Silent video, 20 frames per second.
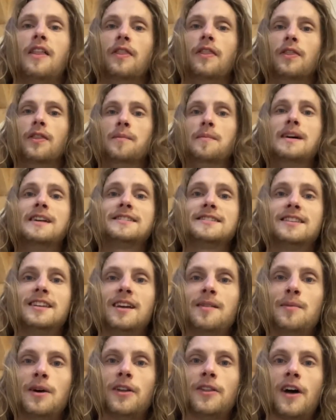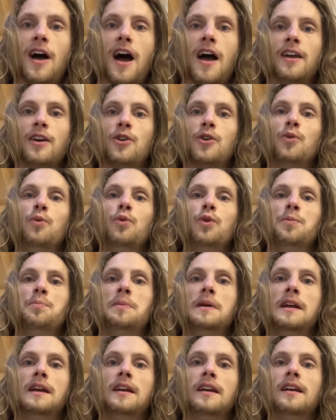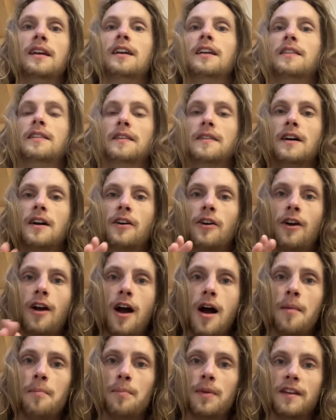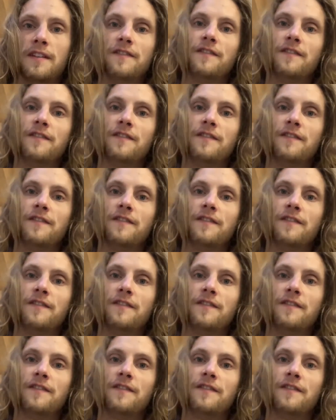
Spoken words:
The best thing about HiQ would be that our company